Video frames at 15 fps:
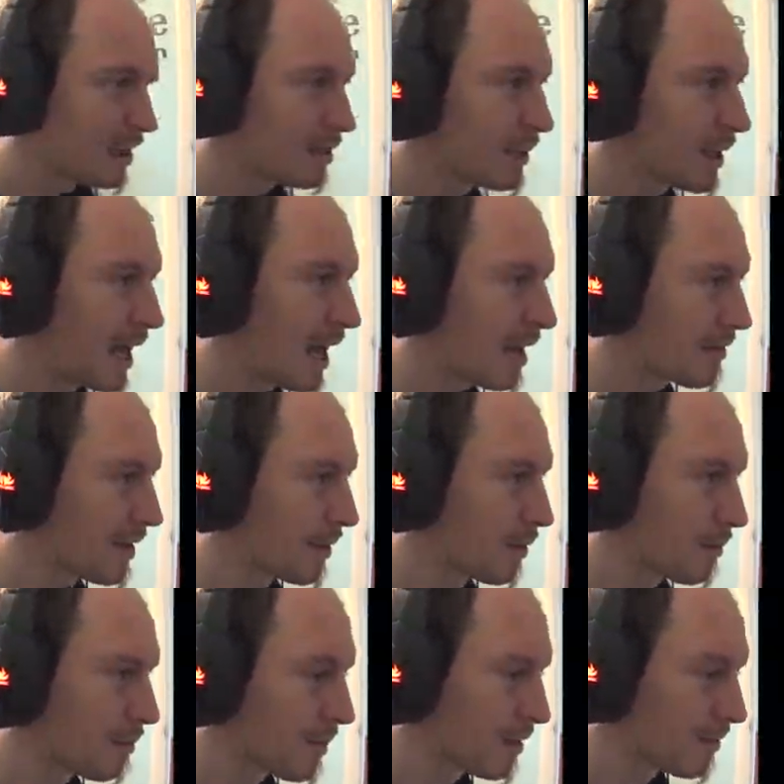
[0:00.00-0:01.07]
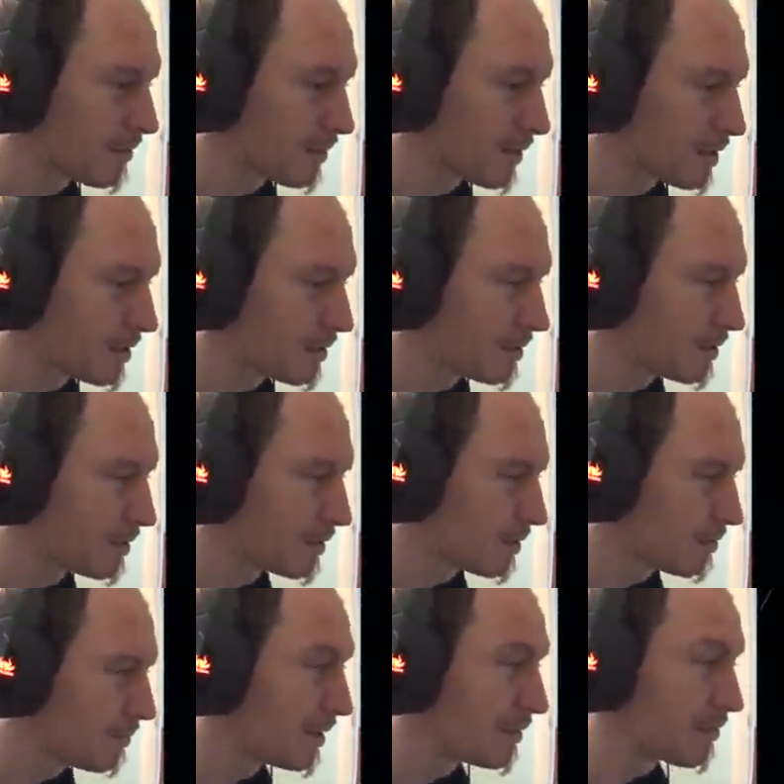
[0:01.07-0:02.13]
do we have here at Minford?
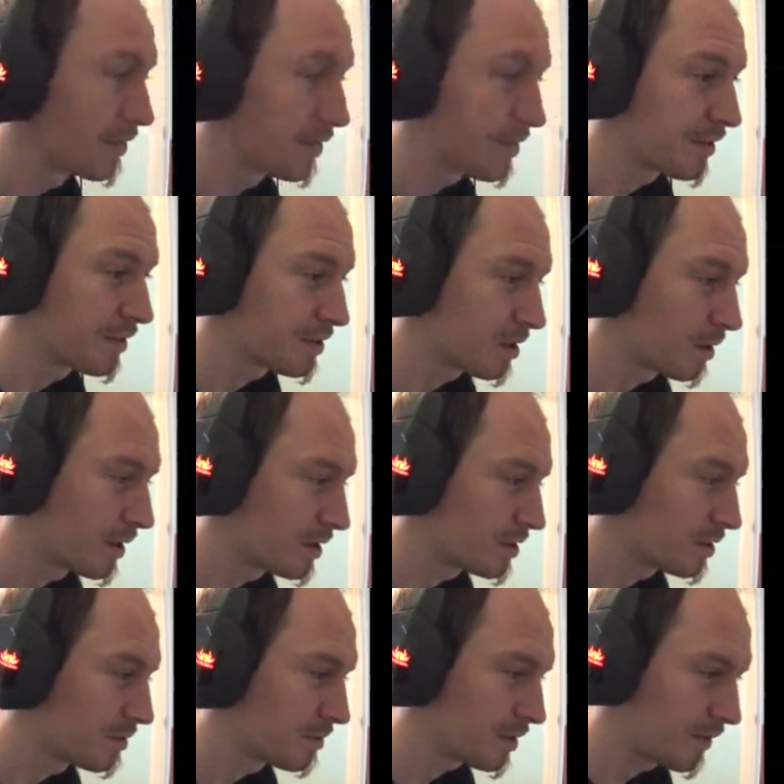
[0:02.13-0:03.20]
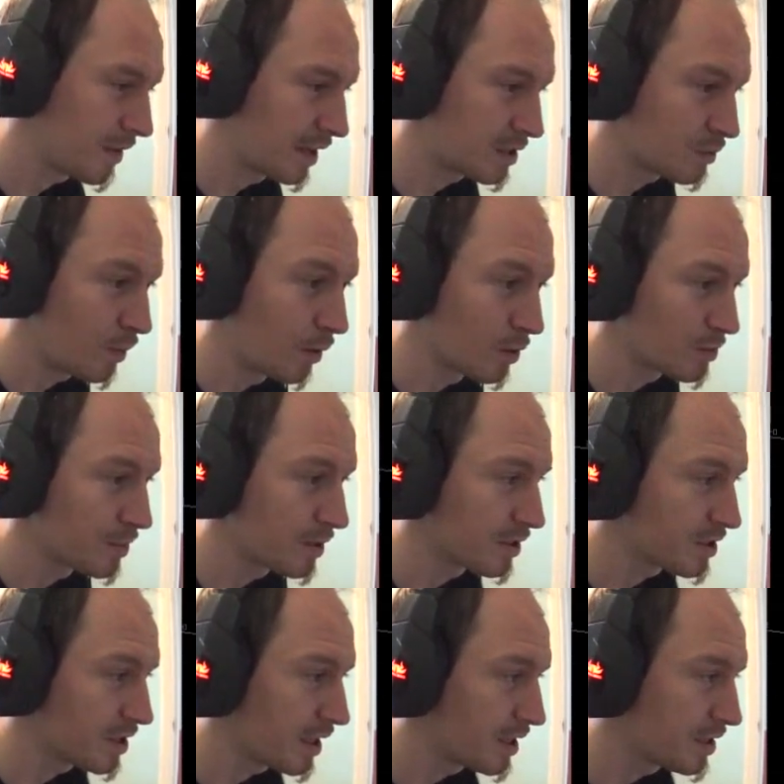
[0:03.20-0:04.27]
Minffordd, sorry, I should give it its Welsh
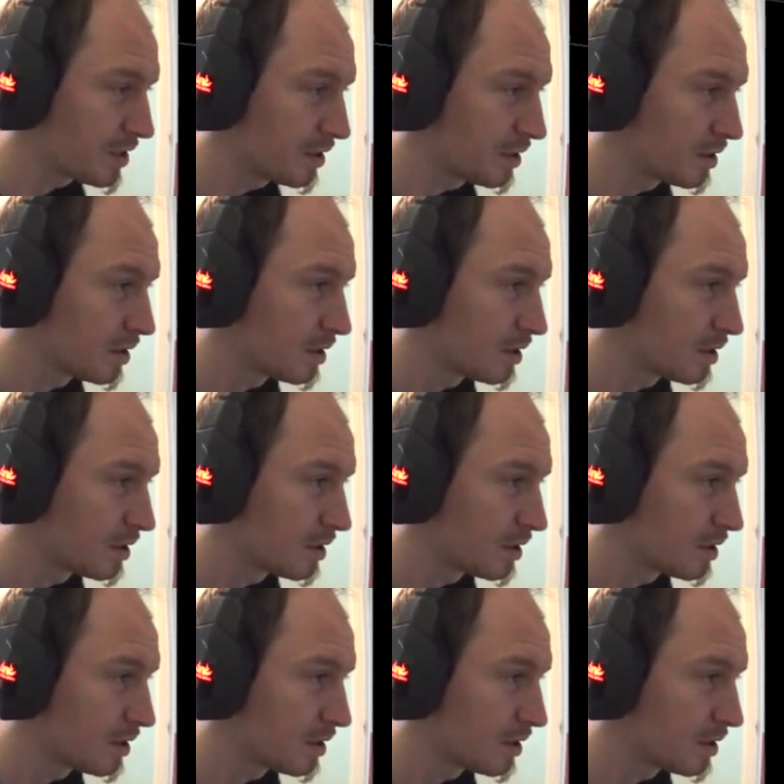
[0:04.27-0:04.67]
pronunciation.